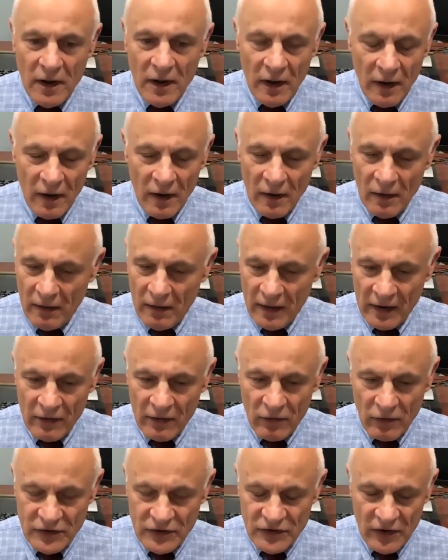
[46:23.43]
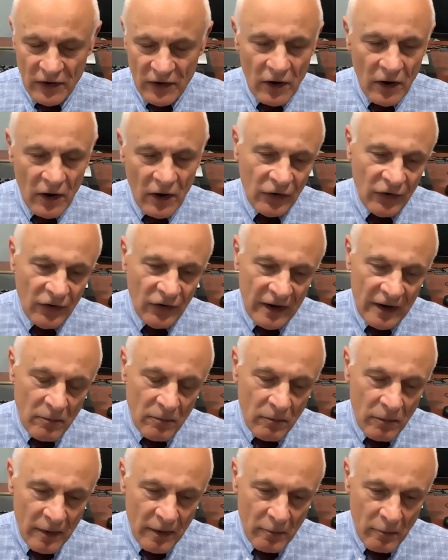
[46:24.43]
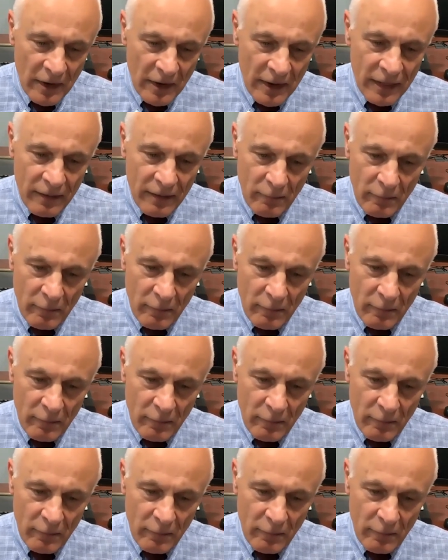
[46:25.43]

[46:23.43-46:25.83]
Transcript: across the country and with